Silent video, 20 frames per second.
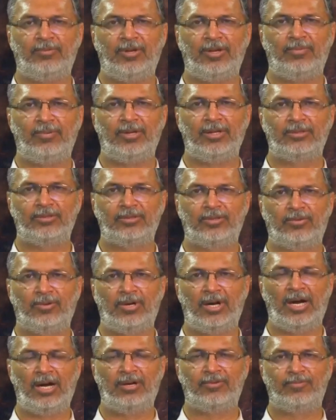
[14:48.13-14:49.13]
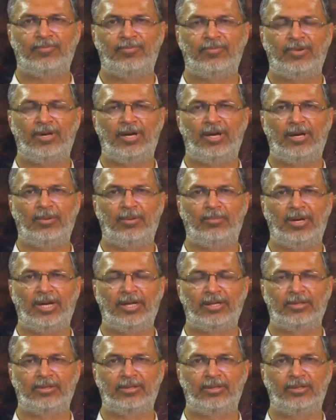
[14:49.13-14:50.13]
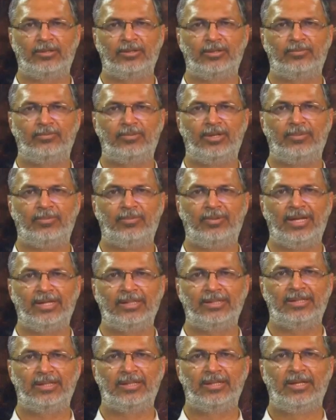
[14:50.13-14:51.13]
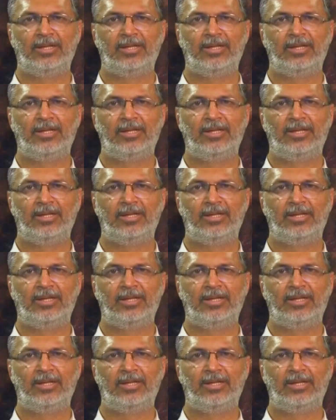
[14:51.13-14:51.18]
wavelength of half micron wavelength,